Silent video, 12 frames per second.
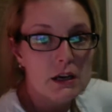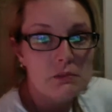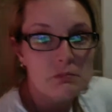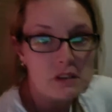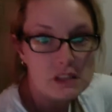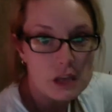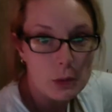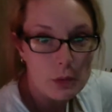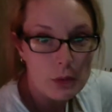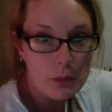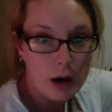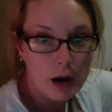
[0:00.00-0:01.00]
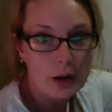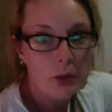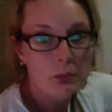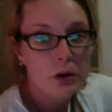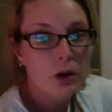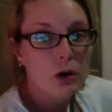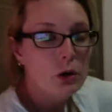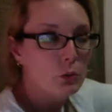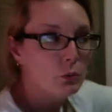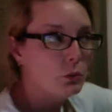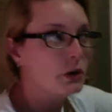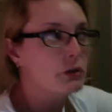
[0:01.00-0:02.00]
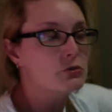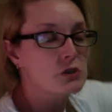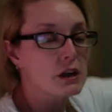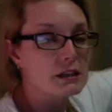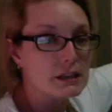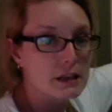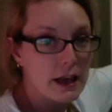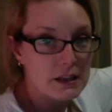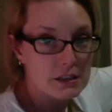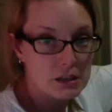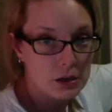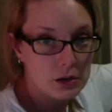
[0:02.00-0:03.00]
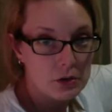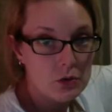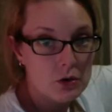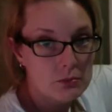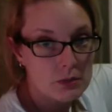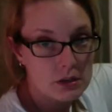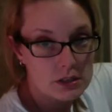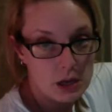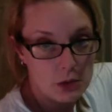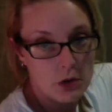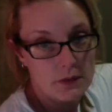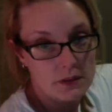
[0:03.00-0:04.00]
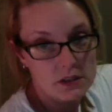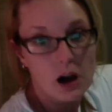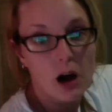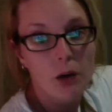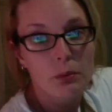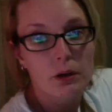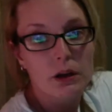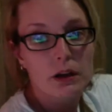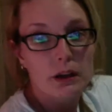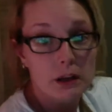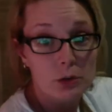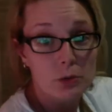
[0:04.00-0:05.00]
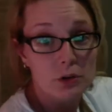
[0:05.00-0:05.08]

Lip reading: must go on the bottom. What you're trying to get to must go on the top. Here we're